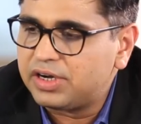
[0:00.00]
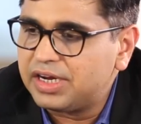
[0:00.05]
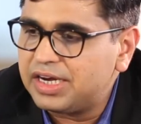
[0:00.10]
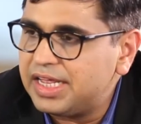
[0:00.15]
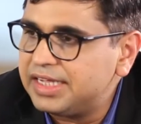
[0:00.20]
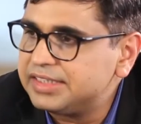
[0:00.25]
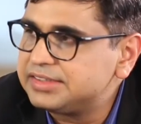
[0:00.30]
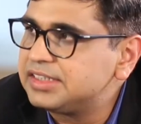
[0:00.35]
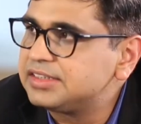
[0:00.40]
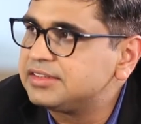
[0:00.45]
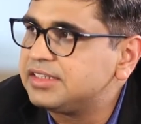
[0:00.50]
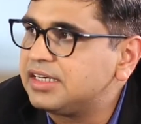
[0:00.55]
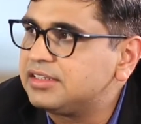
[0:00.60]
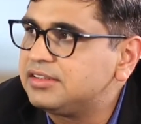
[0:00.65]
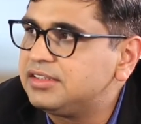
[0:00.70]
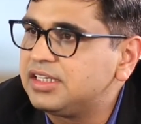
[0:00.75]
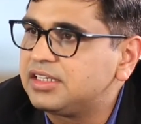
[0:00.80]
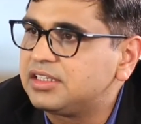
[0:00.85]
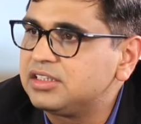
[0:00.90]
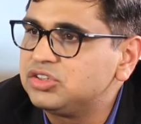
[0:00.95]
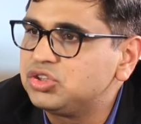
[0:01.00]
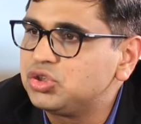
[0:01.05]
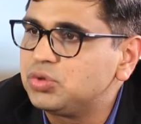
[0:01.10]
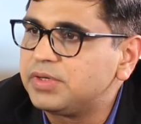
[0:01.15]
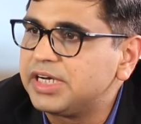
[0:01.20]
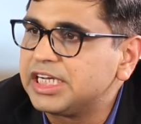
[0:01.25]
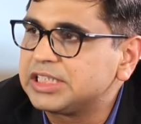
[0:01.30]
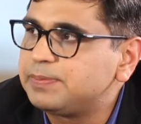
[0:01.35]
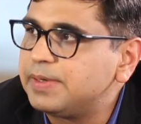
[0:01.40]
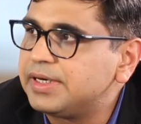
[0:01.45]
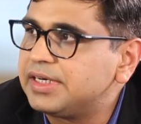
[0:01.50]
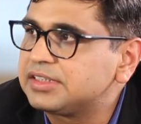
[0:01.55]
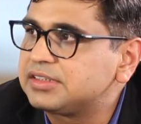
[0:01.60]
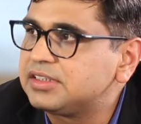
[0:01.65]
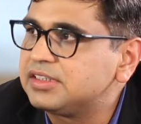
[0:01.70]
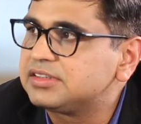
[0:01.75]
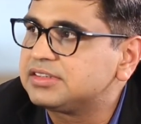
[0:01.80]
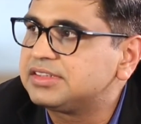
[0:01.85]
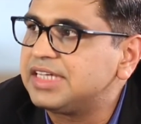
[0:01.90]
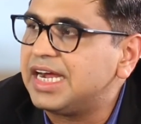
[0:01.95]
realizing that the consumer
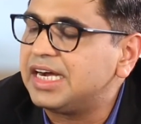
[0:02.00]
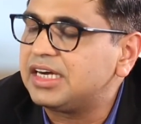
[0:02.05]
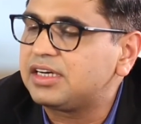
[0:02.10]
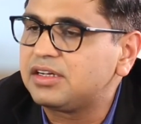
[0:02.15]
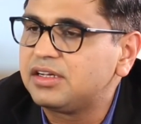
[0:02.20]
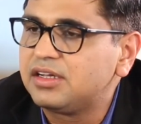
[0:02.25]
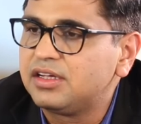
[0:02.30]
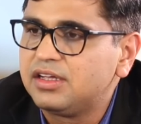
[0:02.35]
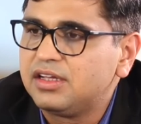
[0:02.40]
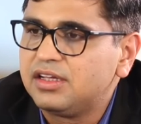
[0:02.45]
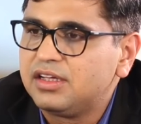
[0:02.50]
expectation is that